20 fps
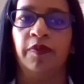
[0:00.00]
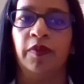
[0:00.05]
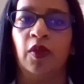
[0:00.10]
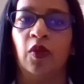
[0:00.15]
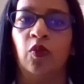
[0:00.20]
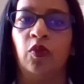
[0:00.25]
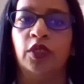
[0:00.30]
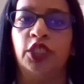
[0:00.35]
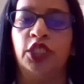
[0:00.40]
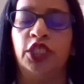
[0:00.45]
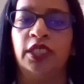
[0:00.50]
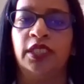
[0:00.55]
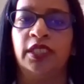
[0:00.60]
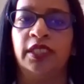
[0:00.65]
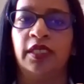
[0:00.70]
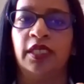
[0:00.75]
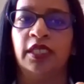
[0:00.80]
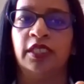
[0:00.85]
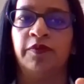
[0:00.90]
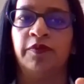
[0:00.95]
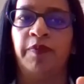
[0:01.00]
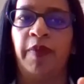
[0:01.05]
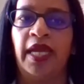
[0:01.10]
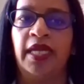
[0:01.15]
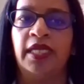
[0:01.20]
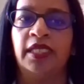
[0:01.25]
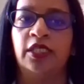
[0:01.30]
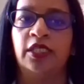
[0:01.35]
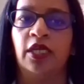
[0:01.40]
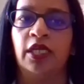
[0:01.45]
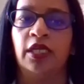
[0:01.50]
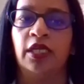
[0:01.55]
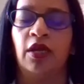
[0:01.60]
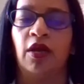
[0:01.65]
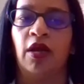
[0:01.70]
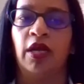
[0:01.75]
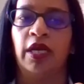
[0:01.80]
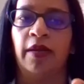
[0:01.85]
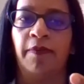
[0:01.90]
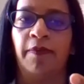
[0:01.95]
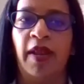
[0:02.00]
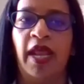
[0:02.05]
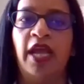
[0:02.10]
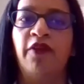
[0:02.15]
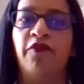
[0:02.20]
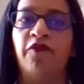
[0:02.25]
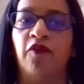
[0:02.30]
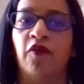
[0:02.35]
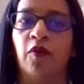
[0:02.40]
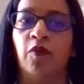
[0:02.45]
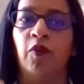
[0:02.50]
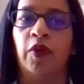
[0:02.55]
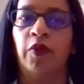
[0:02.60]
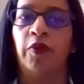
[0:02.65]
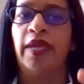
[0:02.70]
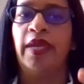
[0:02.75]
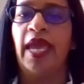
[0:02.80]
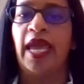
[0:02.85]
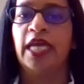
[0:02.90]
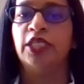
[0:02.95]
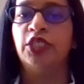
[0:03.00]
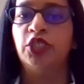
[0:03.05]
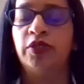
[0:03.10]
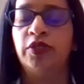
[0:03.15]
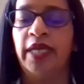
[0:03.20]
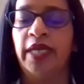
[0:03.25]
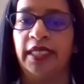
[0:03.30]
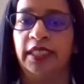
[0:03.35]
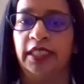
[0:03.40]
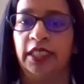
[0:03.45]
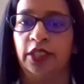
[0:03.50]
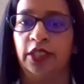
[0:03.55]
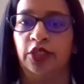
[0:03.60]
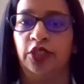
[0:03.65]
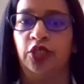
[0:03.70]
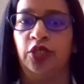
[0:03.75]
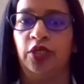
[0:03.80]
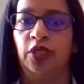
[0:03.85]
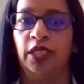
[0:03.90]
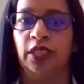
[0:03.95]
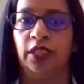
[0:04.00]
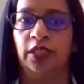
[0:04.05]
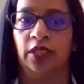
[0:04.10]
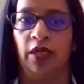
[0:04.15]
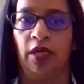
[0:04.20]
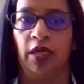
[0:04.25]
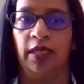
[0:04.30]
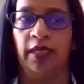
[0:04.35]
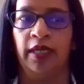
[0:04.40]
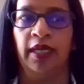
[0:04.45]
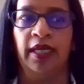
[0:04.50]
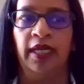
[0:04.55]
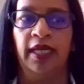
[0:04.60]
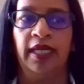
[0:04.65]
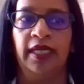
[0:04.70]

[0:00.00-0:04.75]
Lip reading: which is based on a platform where we're educating students on